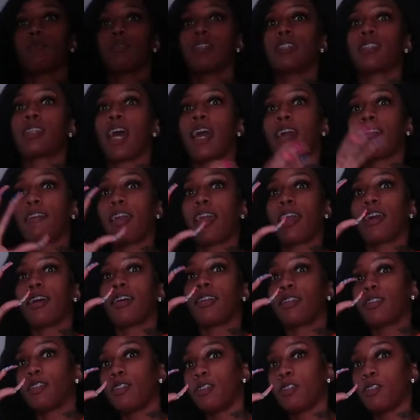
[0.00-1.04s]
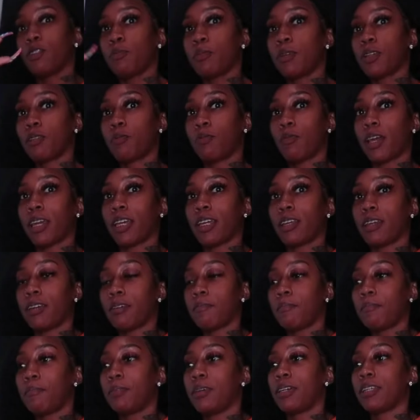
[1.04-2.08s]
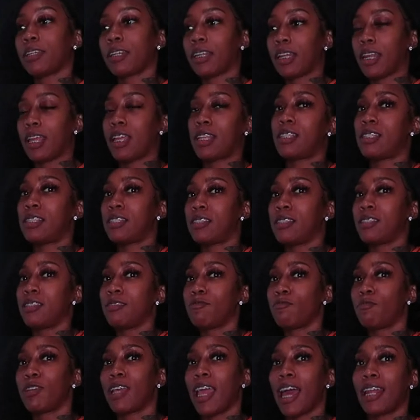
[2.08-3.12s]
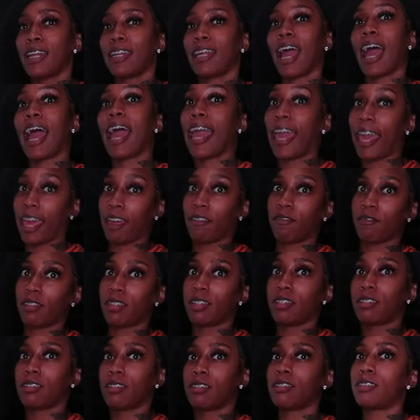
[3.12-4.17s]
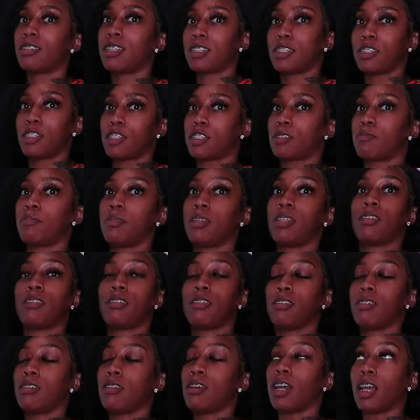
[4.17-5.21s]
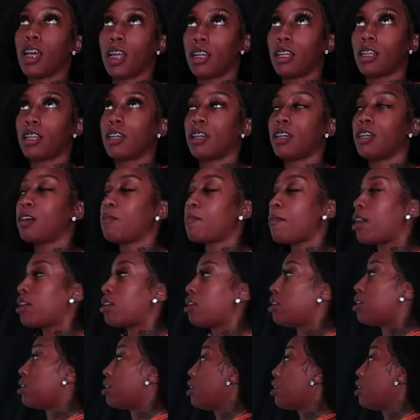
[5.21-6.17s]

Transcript: that means I gained a little bit of weight. But in reality, I haven't. Let's just be clear about